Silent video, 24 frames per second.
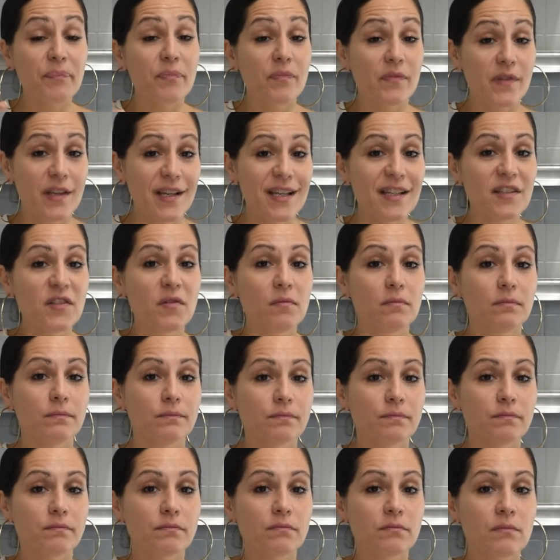This
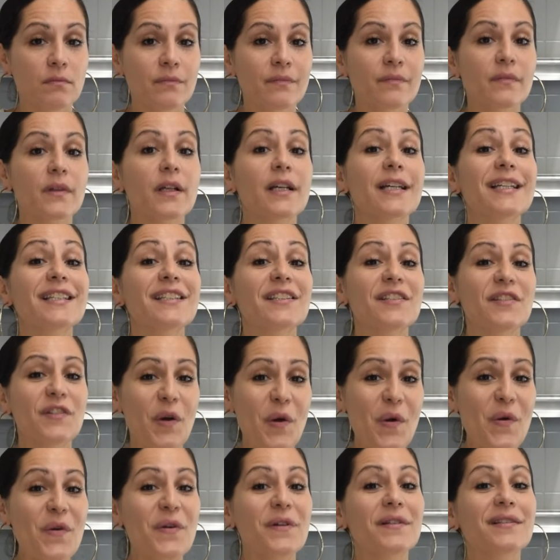is
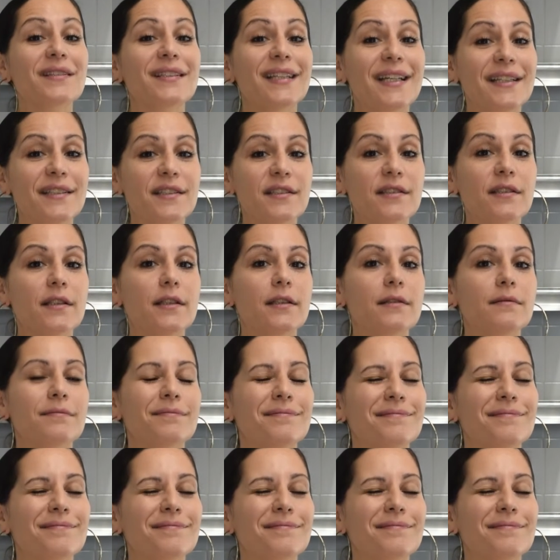so tasty.